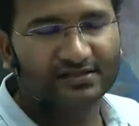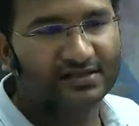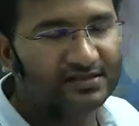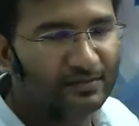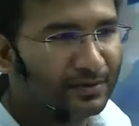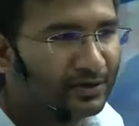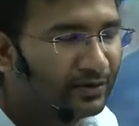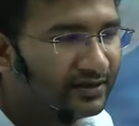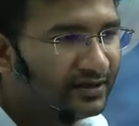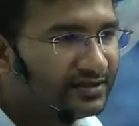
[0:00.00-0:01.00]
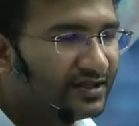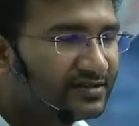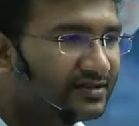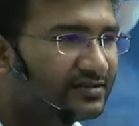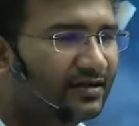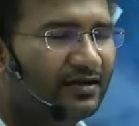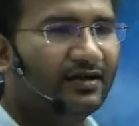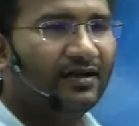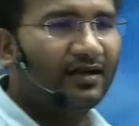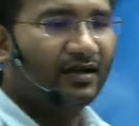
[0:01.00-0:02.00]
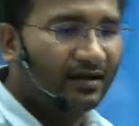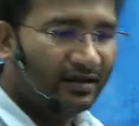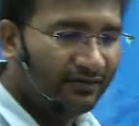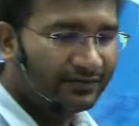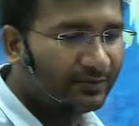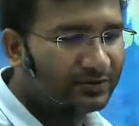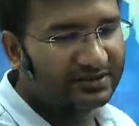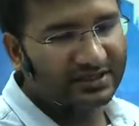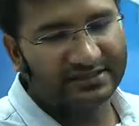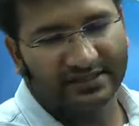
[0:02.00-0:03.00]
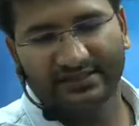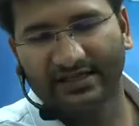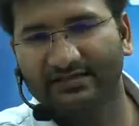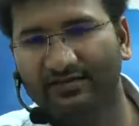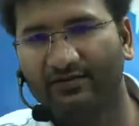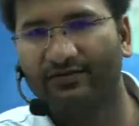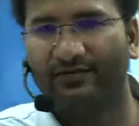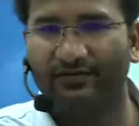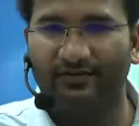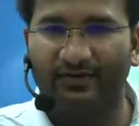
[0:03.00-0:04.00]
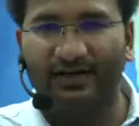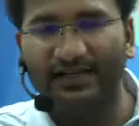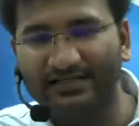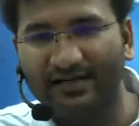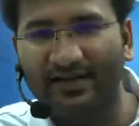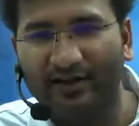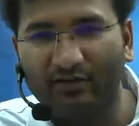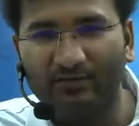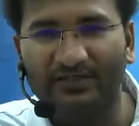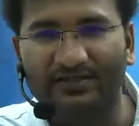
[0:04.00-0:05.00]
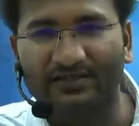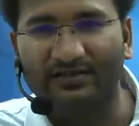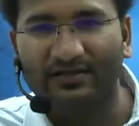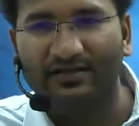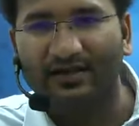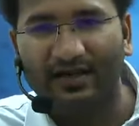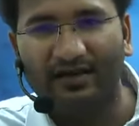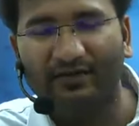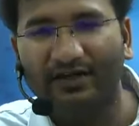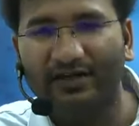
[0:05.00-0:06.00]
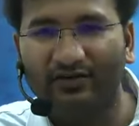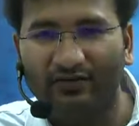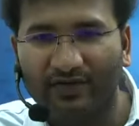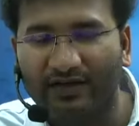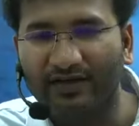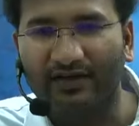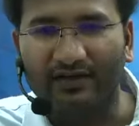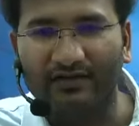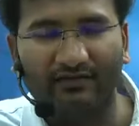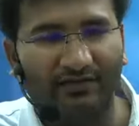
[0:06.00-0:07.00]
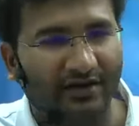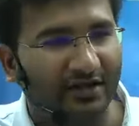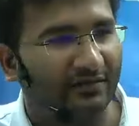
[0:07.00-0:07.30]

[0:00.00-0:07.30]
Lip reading: as compared to other disasters. If suppose there is a disaster of glacial lake outburst, it will lead to flooding. Flooding will